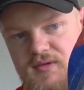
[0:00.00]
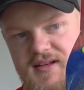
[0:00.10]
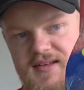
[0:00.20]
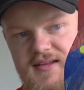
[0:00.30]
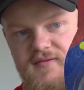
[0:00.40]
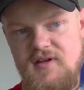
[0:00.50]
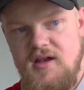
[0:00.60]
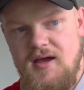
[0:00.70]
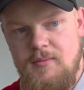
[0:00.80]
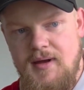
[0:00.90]
was listed for
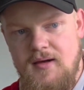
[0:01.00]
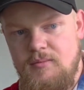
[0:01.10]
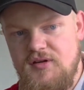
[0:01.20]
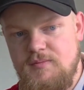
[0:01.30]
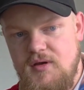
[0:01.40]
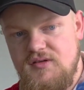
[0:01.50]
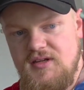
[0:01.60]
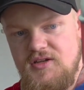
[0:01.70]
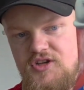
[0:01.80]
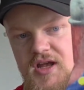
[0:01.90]
£9 plus
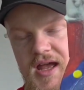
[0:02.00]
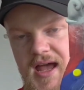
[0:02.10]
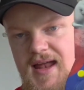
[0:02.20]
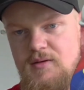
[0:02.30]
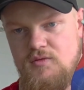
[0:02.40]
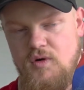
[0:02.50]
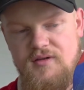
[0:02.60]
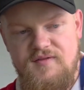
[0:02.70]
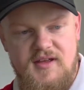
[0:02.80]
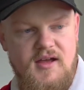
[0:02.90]
postage, and it was
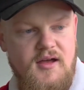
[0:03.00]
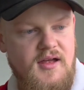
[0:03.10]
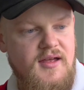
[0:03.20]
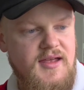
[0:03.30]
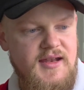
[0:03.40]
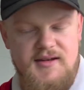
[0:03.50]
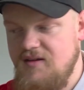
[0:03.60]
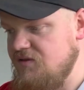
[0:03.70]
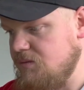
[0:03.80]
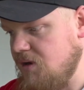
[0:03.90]
one figure in a
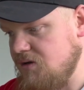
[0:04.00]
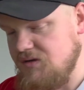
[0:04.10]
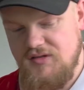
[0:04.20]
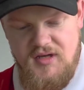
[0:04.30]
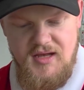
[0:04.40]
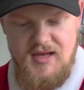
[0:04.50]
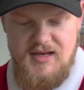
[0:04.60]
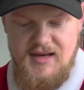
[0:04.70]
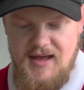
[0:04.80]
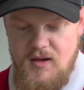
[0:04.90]
different pose.
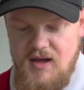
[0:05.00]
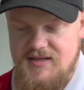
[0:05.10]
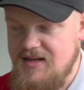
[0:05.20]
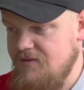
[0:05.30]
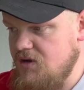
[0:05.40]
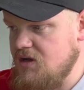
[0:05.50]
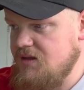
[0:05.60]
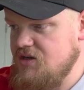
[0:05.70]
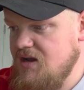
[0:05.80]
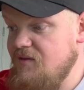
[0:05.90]
Now I did have a look
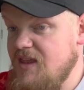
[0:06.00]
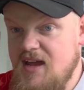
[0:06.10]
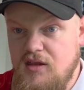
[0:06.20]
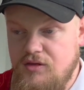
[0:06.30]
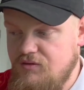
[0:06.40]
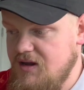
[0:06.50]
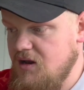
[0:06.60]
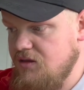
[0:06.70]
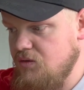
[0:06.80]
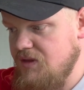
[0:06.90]
on the shelf and I had 3,
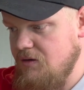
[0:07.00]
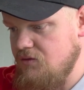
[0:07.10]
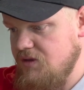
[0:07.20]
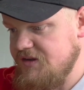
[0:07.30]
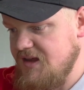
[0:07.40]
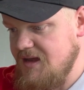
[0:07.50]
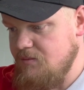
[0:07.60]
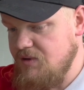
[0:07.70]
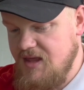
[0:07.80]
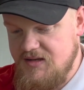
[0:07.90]
and I thought they were all the
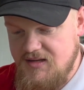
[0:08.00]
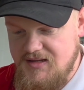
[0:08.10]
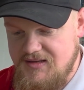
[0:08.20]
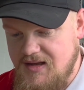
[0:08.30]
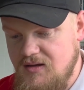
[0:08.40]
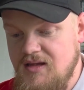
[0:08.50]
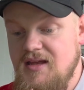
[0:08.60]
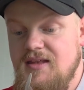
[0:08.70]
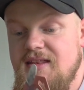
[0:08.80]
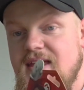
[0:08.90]
same, but it turns out
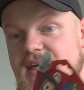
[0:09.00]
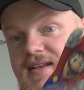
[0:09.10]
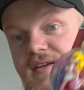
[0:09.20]
that they're